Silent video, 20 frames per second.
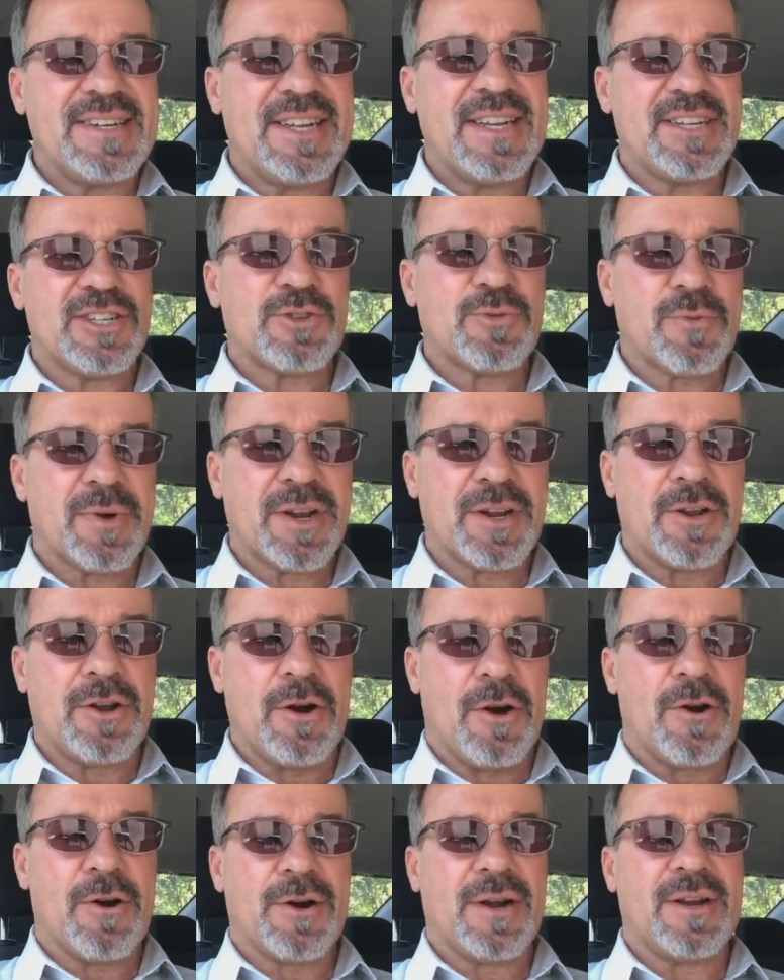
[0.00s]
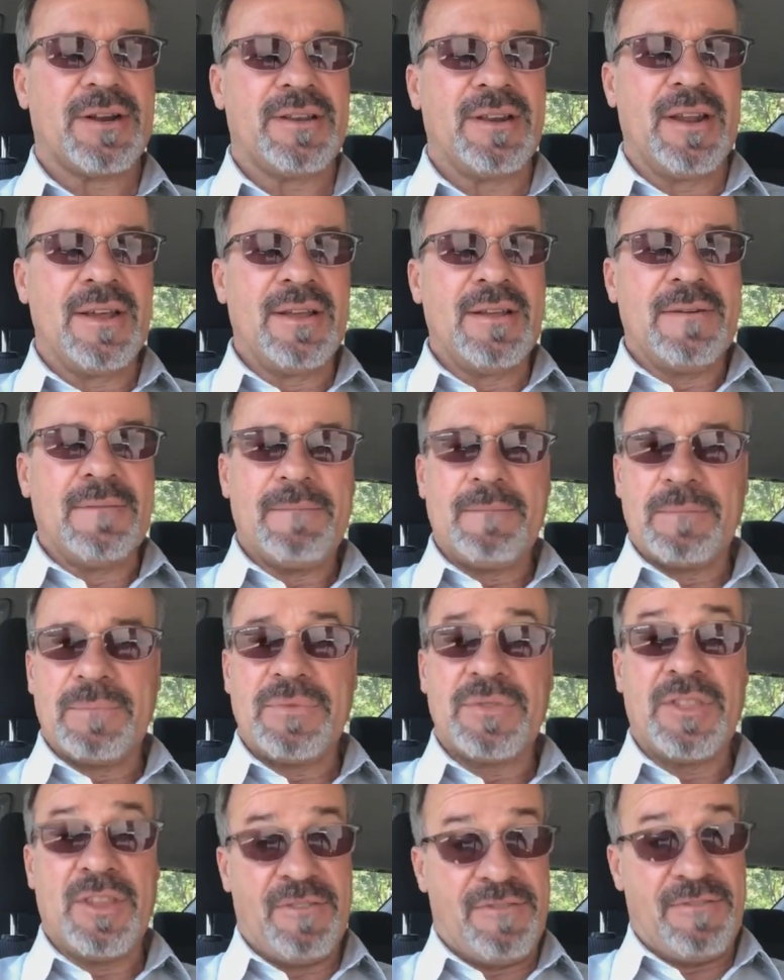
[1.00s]
disregarded
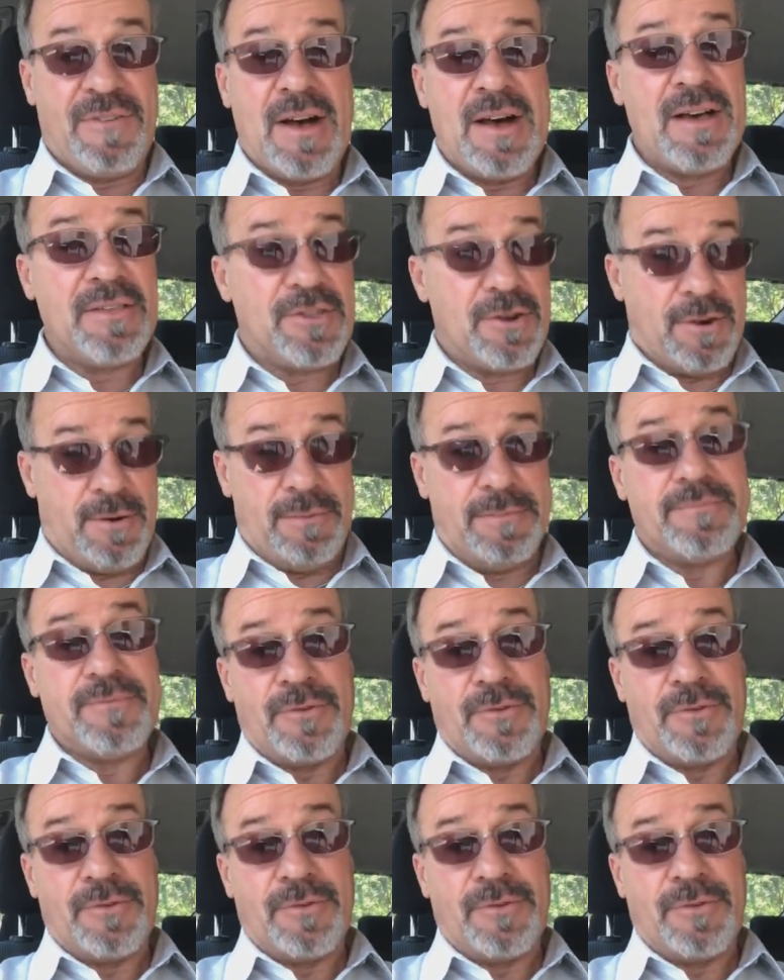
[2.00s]
the Father,